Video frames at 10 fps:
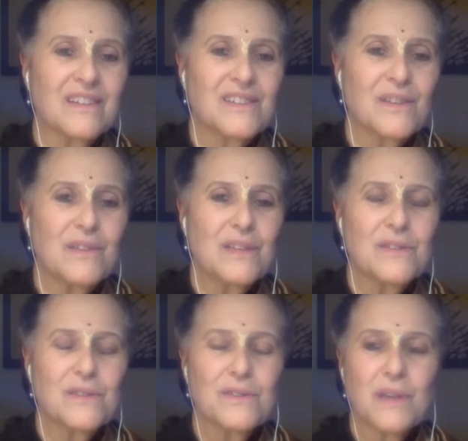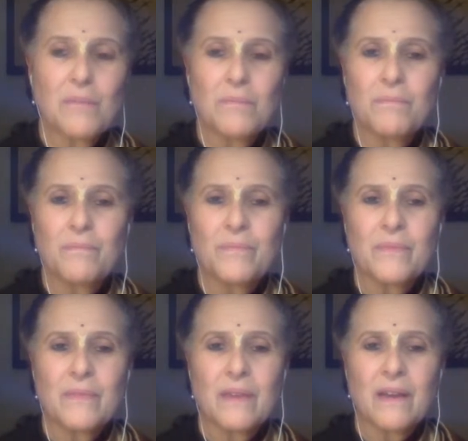So these are some,
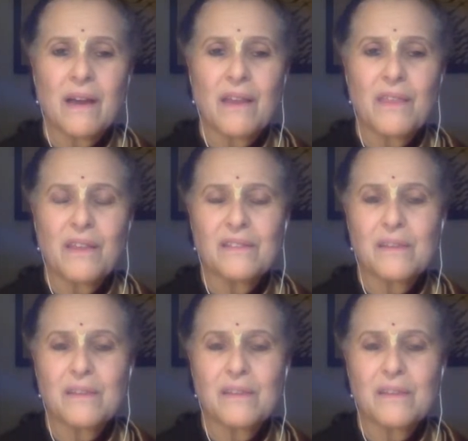I think,